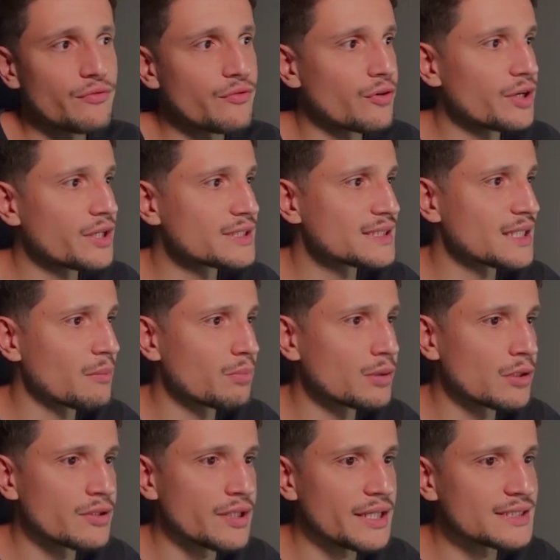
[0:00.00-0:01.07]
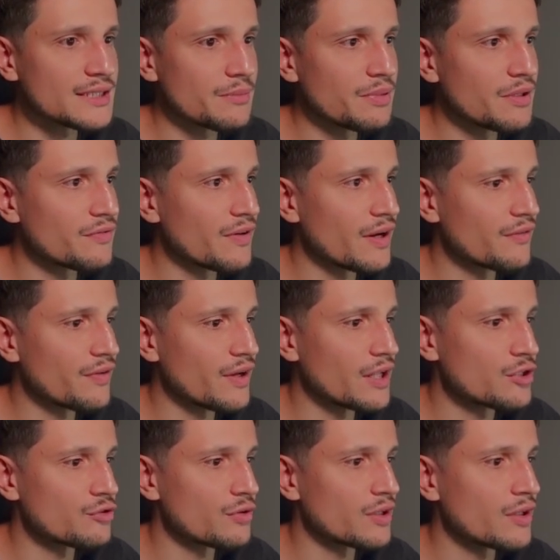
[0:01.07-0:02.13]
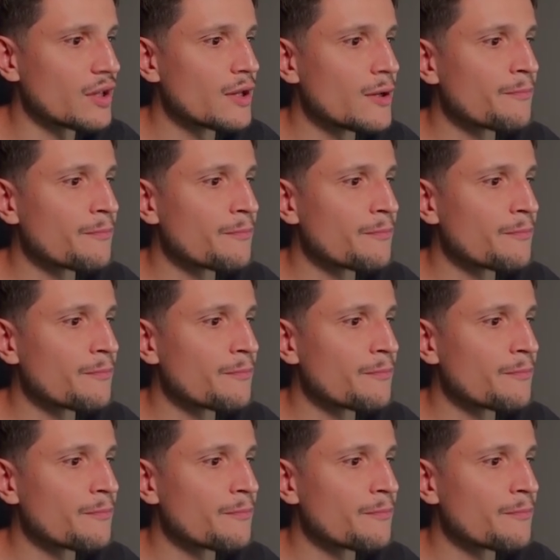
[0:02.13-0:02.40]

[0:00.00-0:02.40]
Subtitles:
for example, on the S&P 500,